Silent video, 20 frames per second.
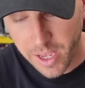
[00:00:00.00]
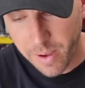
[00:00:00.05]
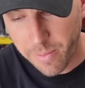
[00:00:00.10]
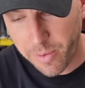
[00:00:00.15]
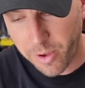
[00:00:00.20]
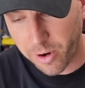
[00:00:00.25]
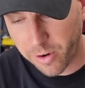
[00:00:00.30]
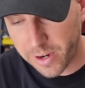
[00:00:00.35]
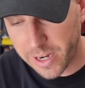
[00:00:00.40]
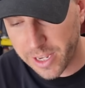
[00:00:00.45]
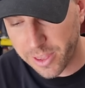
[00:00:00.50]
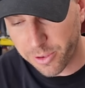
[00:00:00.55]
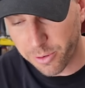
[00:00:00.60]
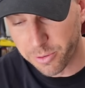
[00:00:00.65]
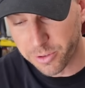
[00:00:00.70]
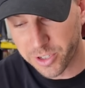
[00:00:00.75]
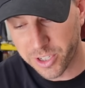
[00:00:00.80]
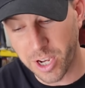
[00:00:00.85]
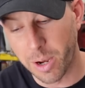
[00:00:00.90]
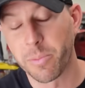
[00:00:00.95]
I'm gonna read through
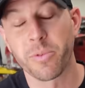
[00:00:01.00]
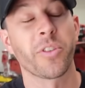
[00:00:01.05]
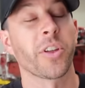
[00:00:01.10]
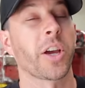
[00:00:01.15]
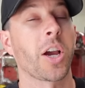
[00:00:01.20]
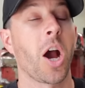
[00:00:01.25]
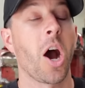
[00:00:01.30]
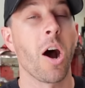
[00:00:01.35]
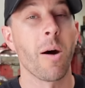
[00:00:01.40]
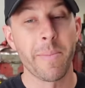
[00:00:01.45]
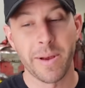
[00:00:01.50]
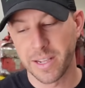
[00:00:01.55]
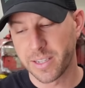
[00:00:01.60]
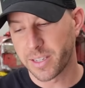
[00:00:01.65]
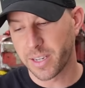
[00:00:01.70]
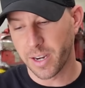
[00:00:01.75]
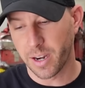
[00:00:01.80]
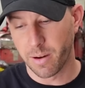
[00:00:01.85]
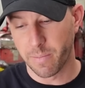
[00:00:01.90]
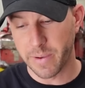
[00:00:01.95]
some of the comments
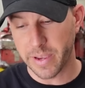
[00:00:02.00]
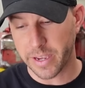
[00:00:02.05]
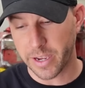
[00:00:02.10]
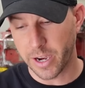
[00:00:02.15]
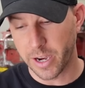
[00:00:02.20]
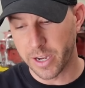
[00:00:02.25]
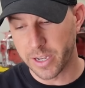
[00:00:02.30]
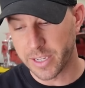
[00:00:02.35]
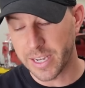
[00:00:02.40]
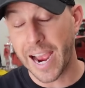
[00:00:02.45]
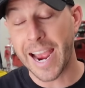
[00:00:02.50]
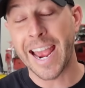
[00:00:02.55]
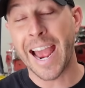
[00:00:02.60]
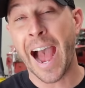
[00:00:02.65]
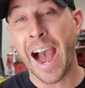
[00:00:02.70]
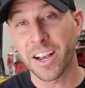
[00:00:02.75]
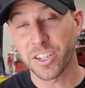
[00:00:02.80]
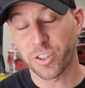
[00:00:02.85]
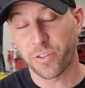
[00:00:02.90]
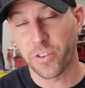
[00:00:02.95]
here because I
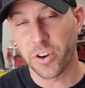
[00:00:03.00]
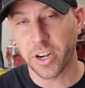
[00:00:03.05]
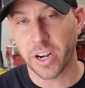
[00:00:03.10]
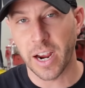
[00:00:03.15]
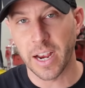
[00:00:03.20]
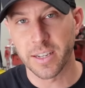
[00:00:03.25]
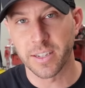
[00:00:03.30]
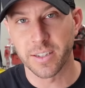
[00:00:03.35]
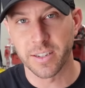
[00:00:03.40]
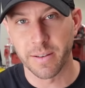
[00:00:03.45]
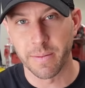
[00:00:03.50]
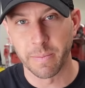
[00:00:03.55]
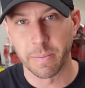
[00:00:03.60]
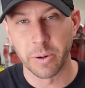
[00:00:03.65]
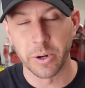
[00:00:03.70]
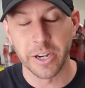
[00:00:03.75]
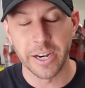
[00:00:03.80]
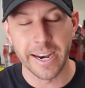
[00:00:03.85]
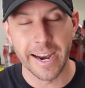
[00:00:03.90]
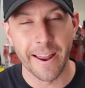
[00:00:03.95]
asked for you guys'
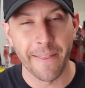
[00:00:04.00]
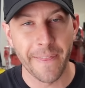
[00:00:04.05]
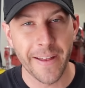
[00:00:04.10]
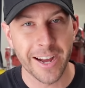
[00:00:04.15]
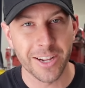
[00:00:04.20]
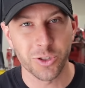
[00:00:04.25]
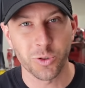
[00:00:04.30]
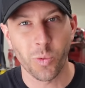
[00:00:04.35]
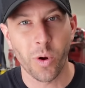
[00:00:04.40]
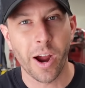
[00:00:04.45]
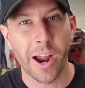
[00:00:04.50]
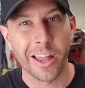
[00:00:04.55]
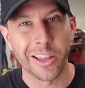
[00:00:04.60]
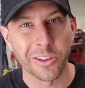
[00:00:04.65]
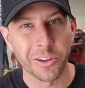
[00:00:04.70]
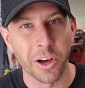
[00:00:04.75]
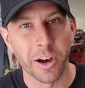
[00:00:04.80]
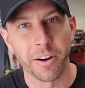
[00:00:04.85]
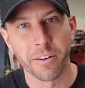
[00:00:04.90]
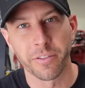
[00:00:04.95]
input, and that's why I
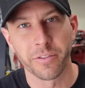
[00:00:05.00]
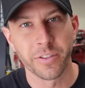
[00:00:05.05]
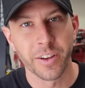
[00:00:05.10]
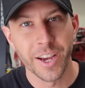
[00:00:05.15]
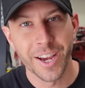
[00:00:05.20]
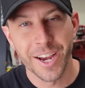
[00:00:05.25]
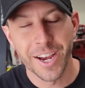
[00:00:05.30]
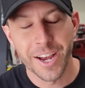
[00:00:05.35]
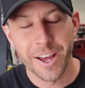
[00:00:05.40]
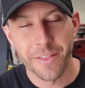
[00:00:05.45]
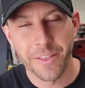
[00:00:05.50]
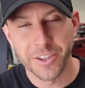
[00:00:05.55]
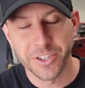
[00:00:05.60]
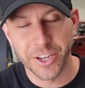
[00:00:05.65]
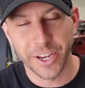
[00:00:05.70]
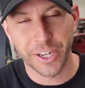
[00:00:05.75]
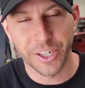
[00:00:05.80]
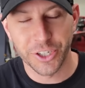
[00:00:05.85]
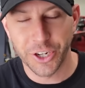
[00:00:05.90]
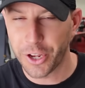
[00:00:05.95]
love the
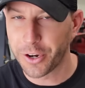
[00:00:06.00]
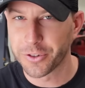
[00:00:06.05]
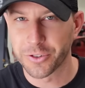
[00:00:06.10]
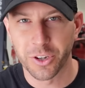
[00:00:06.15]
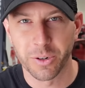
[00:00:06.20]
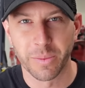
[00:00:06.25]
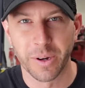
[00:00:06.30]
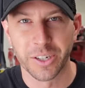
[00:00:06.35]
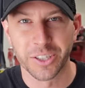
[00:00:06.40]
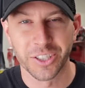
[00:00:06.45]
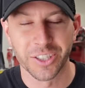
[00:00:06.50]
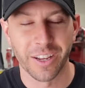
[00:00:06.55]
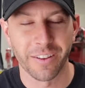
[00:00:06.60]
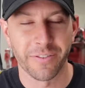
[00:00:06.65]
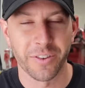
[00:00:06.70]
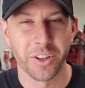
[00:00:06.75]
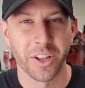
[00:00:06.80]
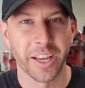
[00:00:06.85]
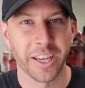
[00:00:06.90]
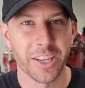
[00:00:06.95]
second channel so much, because I
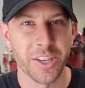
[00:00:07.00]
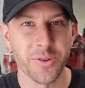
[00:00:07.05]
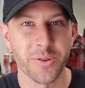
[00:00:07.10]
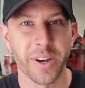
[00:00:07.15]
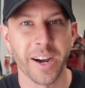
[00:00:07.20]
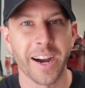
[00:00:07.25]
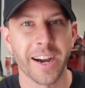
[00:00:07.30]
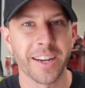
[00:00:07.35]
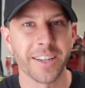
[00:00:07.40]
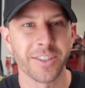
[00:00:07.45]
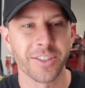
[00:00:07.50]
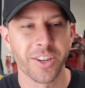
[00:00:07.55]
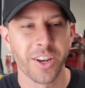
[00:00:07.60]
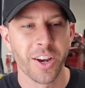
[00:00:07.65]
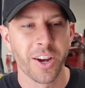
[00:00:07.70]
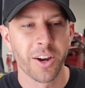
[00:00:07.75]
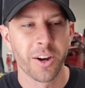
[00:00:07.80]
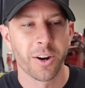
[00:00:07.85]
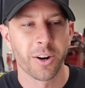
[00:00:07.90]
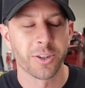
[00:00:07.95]
feel like you guys
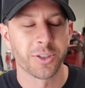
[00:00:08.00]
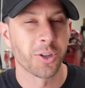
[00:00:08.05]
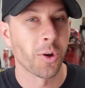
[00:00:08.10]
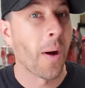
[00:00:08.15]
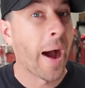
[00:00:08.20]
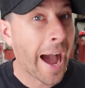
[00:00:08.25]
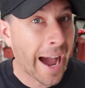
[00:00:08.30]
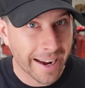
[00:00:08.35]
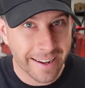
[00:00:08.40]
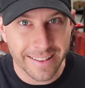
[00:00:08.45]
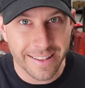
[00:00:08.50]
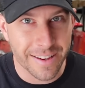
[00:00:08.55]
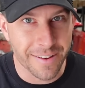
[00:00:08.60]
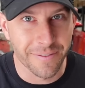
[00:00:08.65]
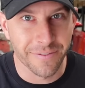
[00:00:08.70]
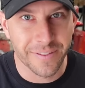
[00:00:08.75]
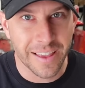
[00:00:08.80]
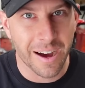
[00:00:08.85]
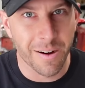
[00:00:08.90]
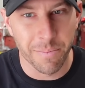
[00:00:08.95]
are so
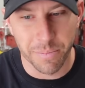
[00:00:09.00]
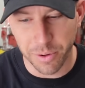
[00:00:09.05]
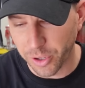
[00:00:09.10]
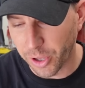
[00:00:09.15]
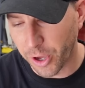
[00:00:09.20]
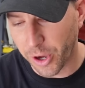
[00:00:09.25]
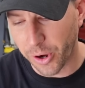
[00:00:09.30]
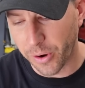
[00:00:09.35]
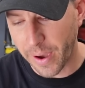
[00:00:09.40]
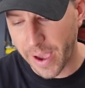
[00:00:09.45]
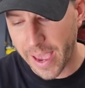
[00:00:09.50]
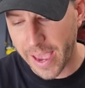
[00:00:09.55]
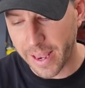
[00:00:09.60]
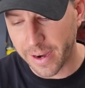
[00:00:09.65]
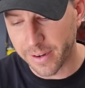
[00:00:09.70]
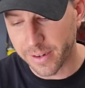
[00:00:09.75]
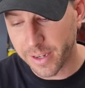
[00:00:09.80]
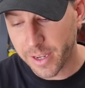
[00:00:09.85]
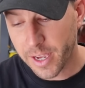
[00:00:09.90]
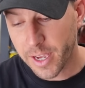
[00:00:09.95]
active down below, and